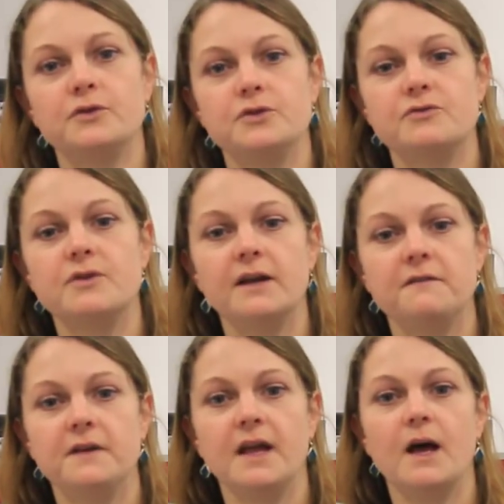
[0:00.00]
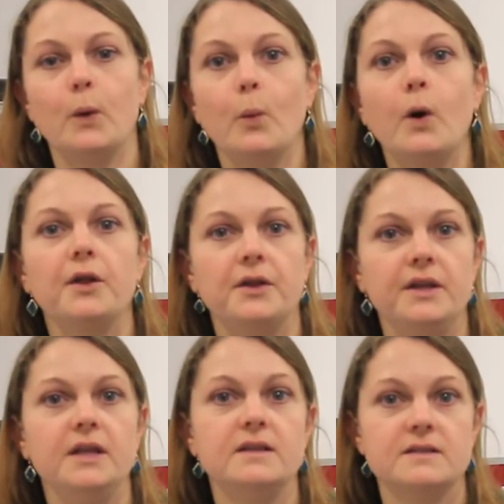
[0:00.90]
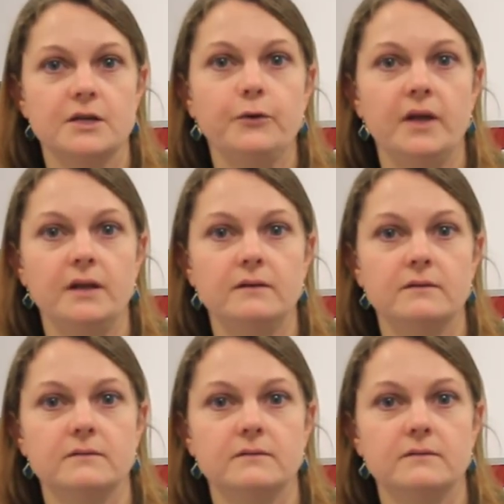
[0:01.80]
to try and figure out what needs doing.